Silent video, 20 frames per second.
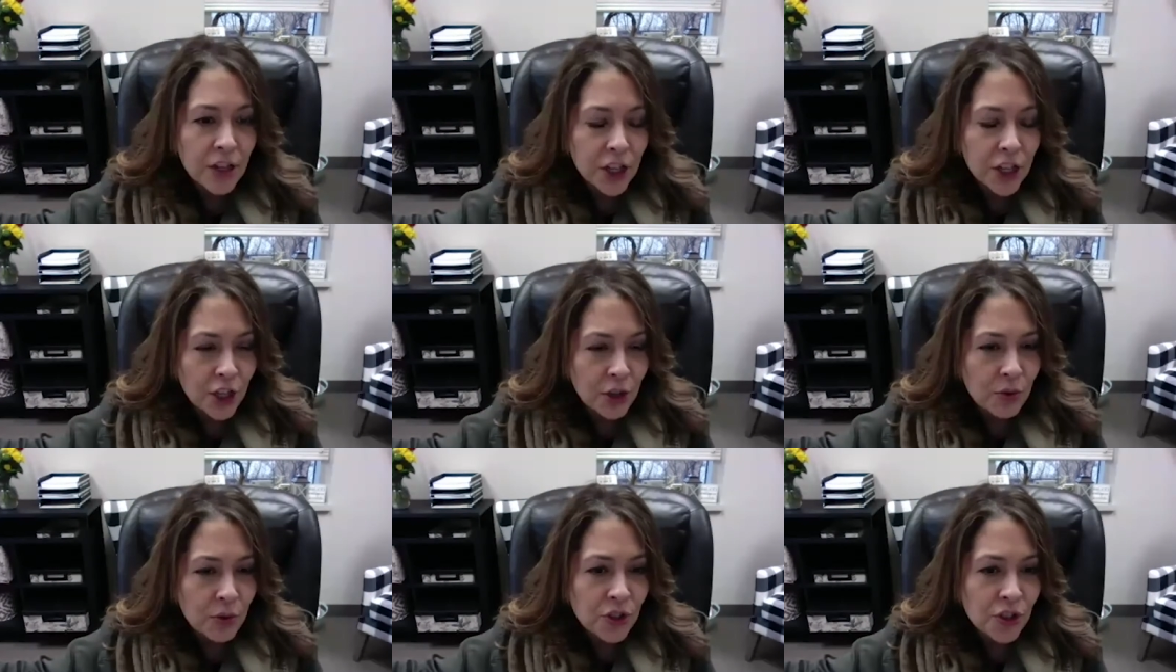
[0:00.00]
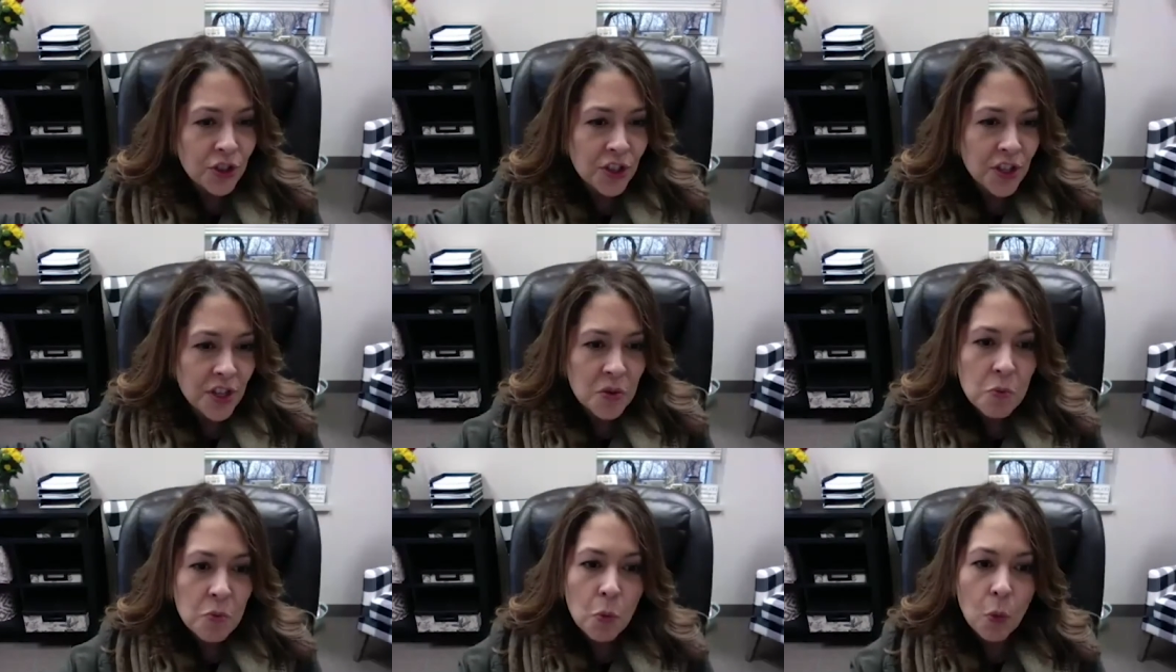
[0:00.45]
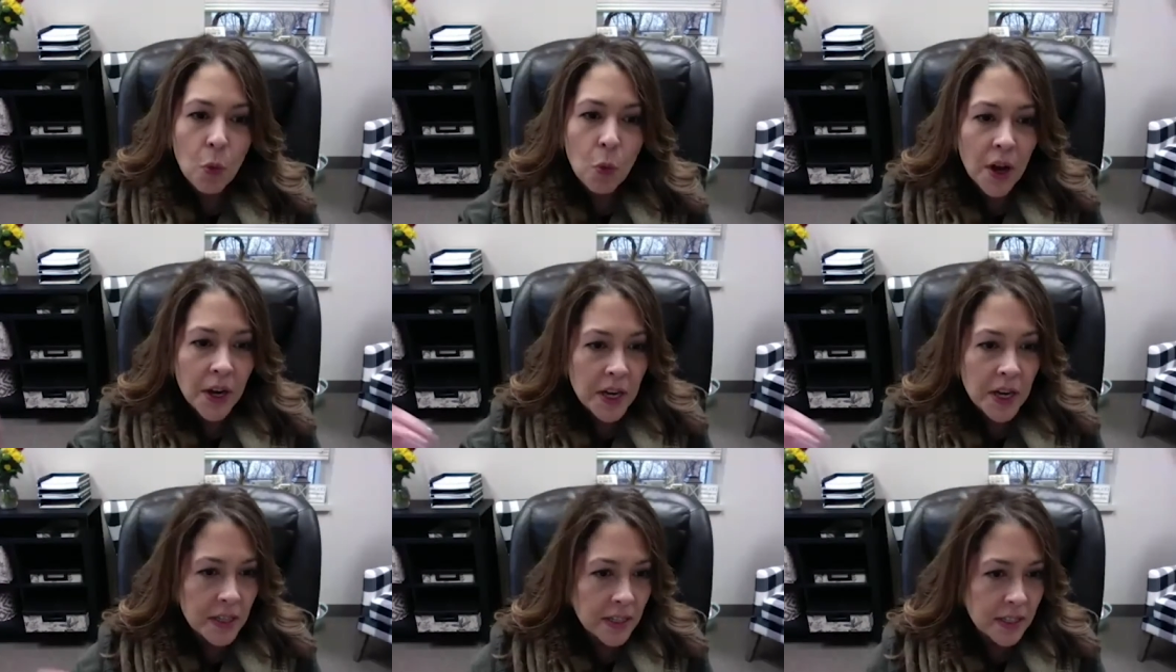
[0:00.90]
Houston
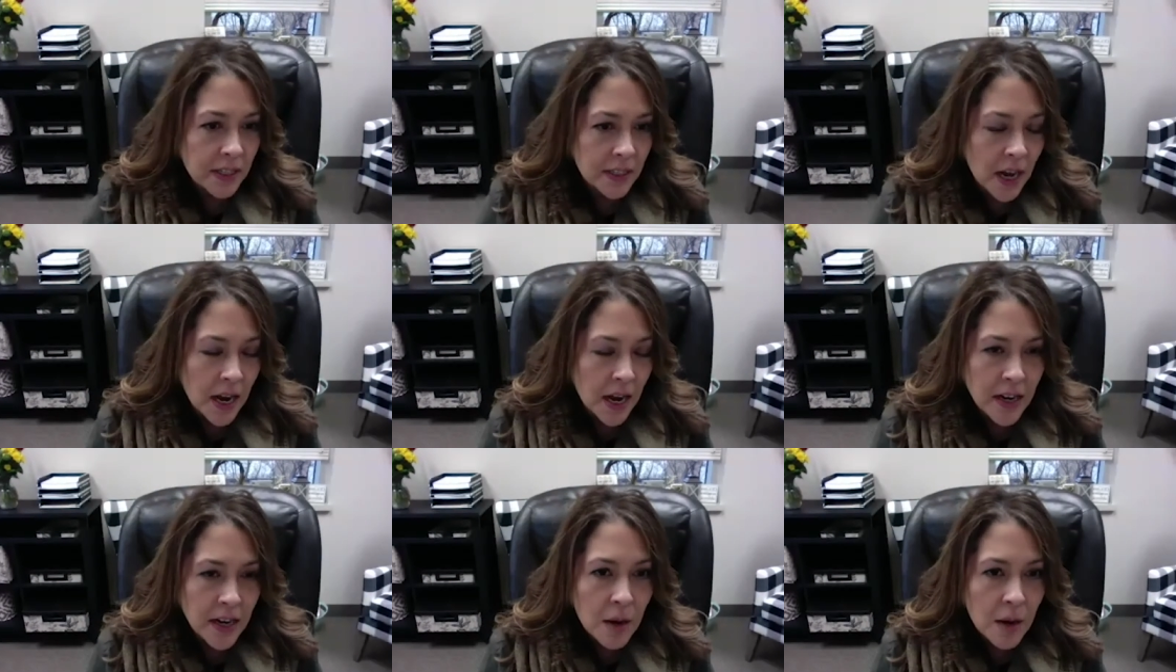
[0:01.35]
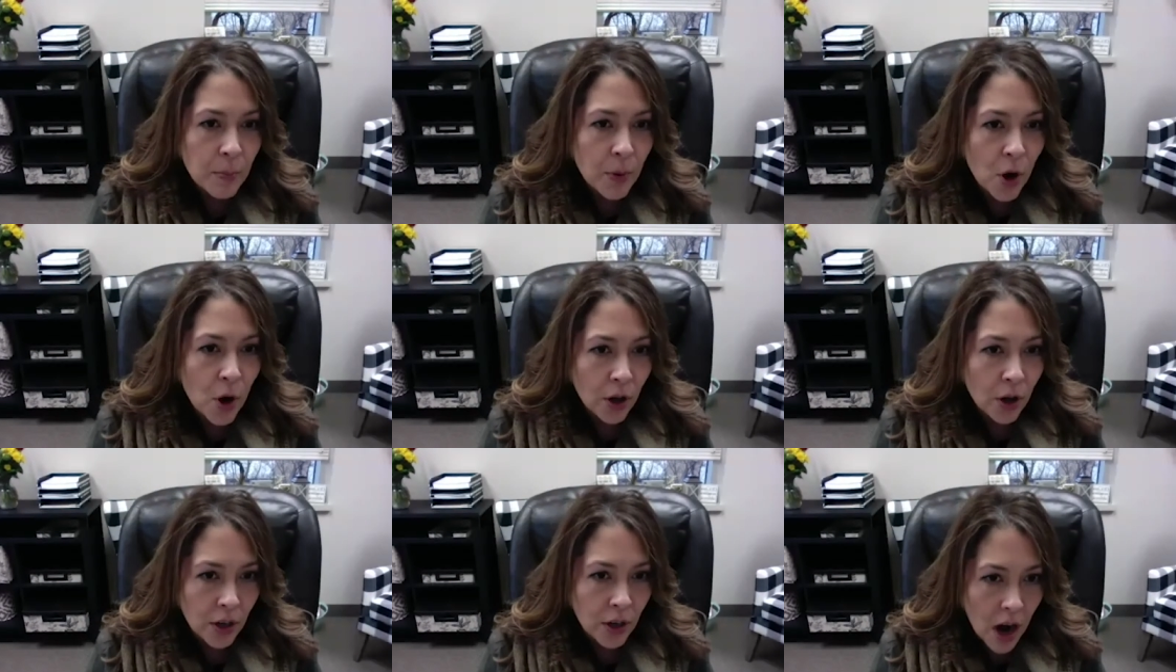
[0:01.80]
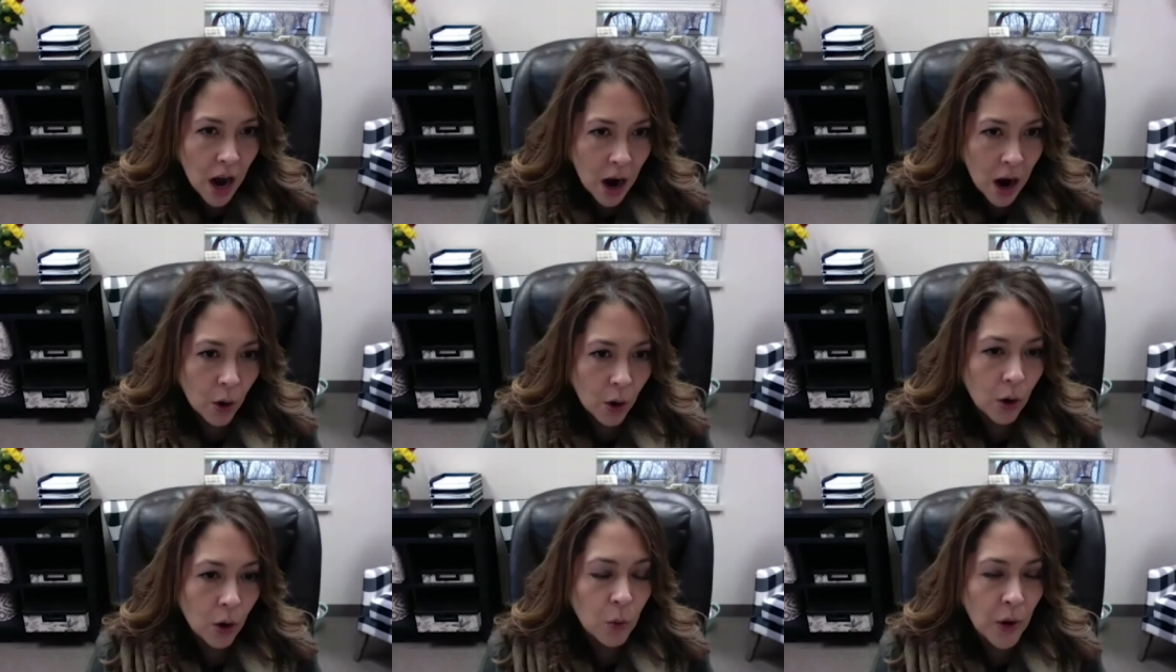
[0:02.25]
wanted to sign up on
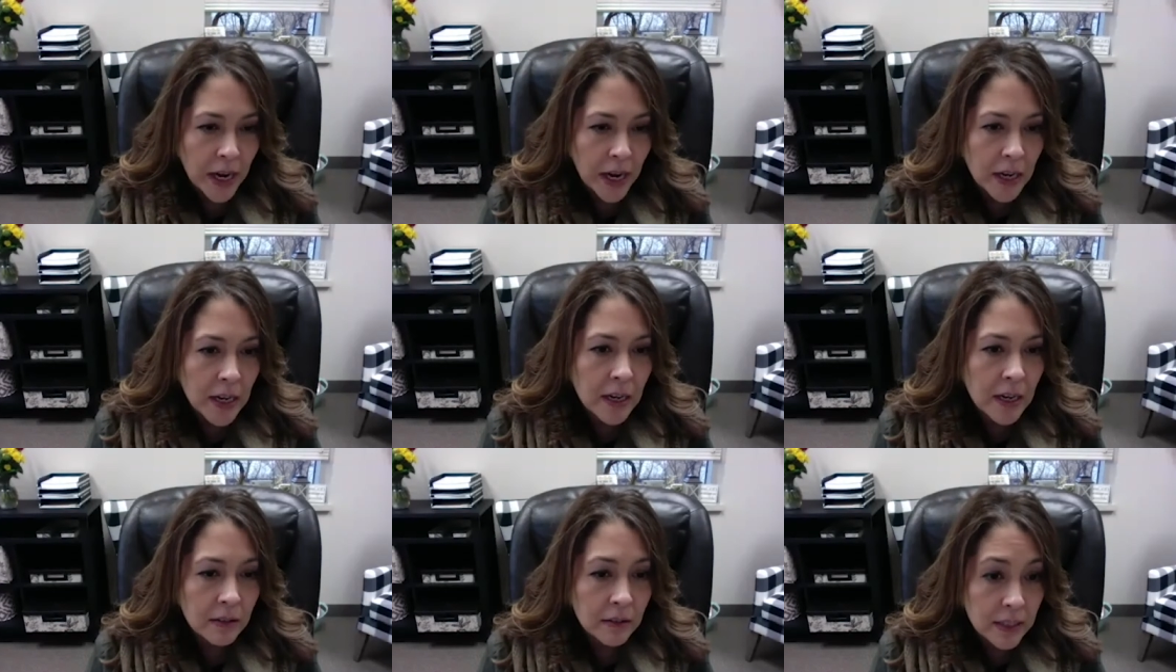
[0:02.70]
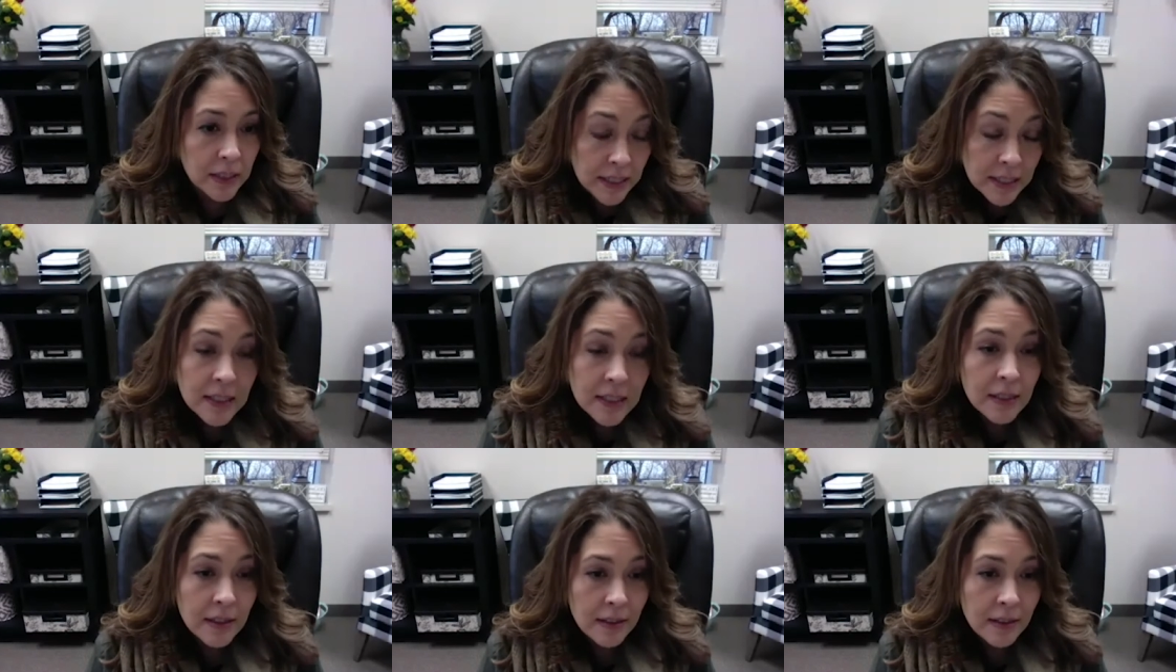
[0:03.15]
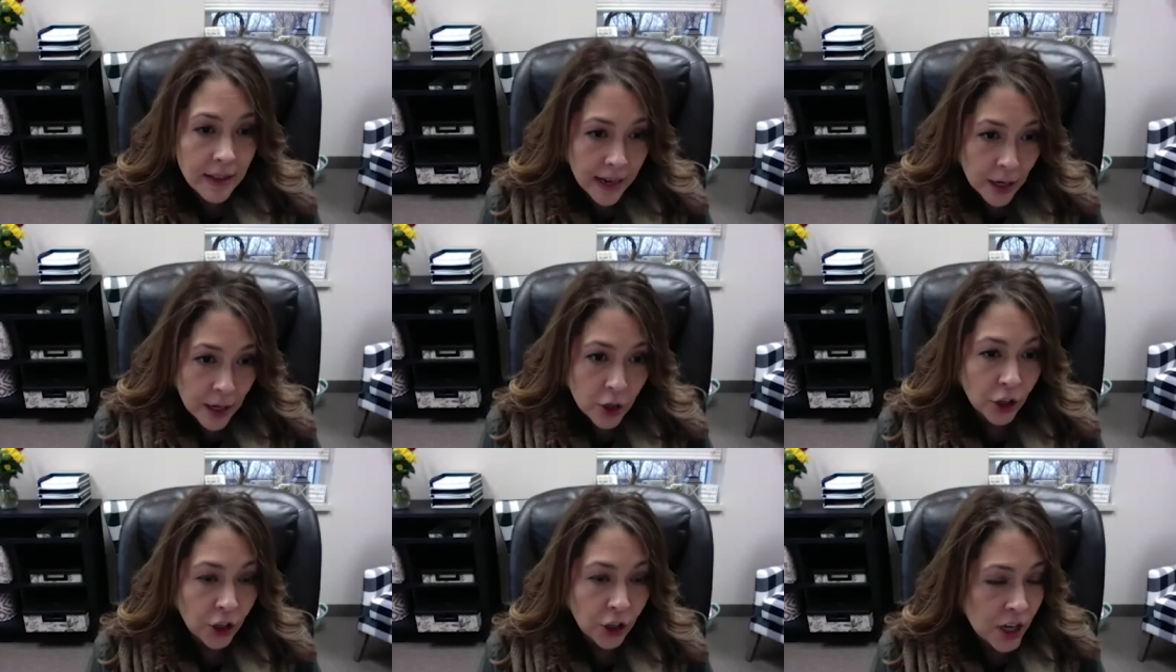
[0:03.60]
our waiting list, they
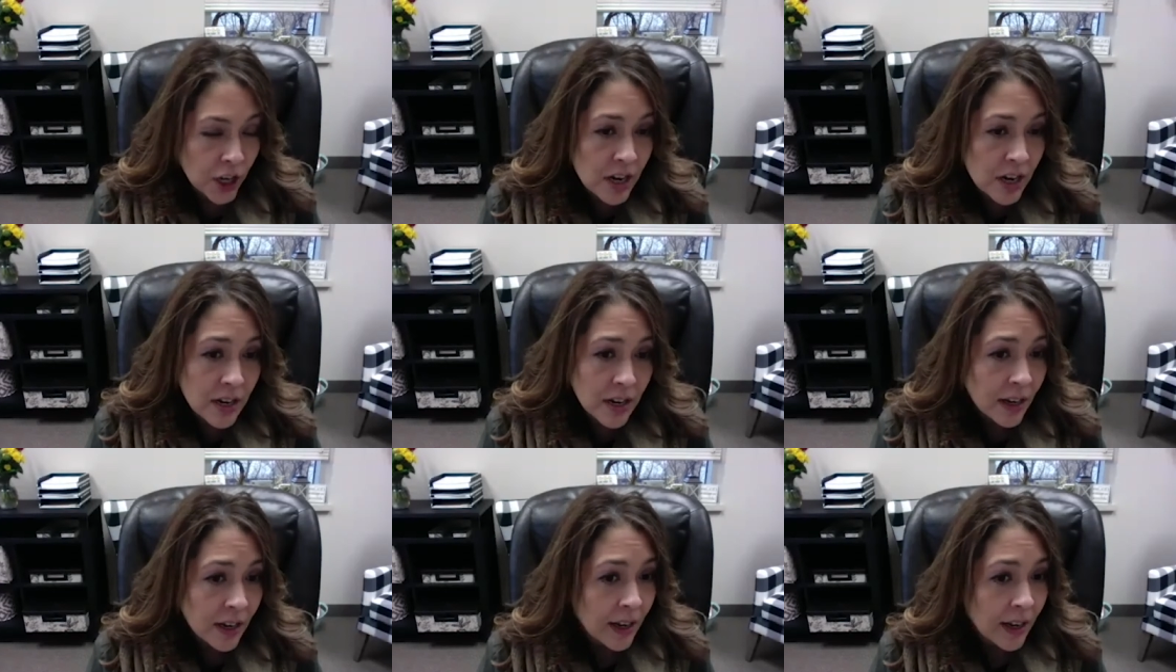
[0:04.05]
could.